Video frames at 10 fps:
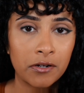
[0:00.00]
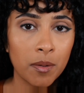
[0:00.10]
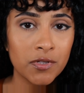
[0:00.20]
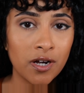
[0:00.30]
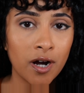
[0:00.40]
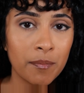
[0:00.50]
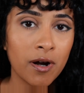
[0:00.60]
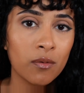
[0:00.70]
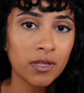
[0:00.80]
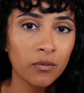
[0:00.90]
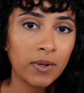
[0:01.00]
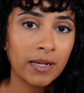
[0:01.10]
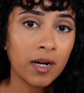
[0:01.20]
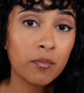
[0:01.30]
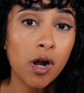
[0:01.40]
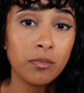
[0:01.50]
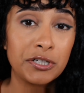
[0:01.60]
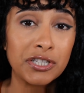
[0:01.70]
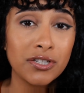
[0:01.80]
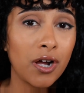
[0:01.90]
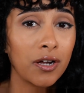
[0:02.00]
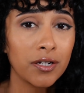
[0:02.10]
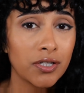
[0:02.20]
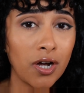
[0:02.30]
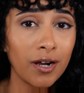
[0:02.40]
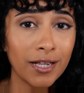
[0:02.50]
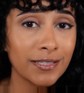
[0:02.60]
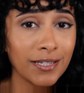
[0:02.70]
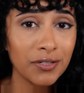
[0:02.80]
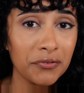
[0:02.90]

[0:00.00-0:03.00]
comes the hard part with the wing, and I'm probably just not going to talk as I do